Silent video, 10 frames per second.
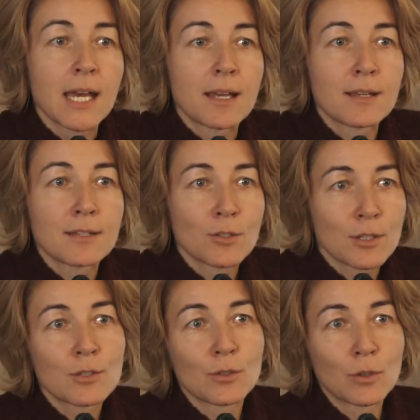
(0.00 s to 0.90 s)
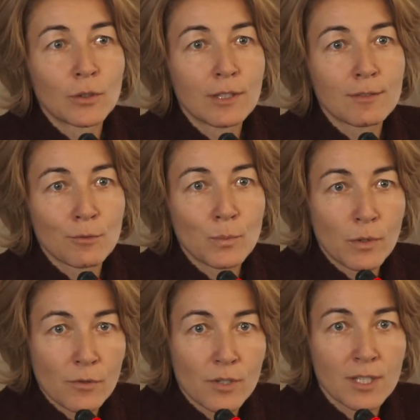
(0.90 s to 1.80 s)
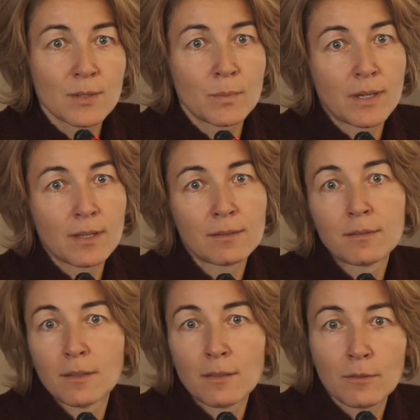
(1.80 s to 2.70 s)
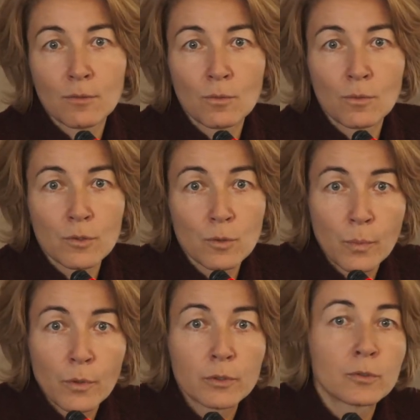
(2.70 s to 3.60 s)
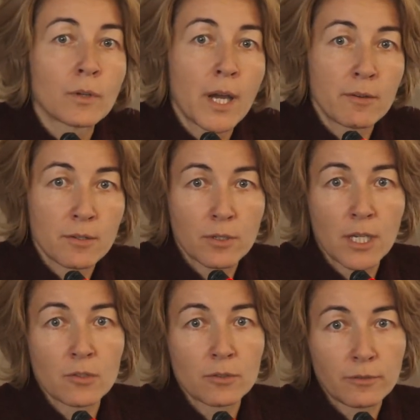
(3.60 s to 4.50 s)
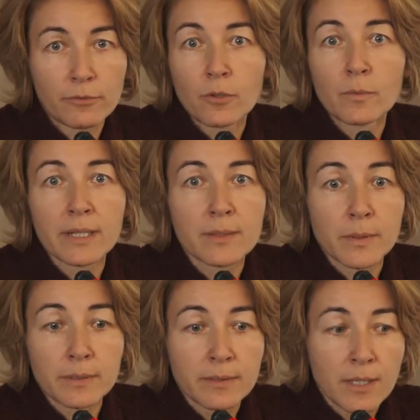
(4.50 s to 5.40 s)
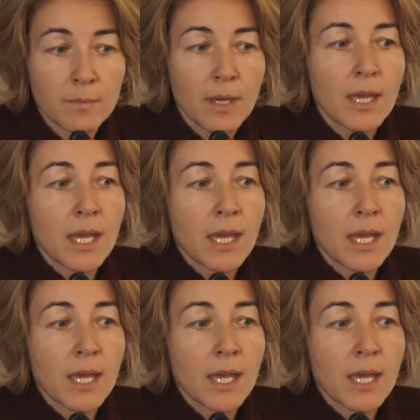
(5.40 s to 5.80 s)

So it's not only through projects, but through support to higher education reform expert team.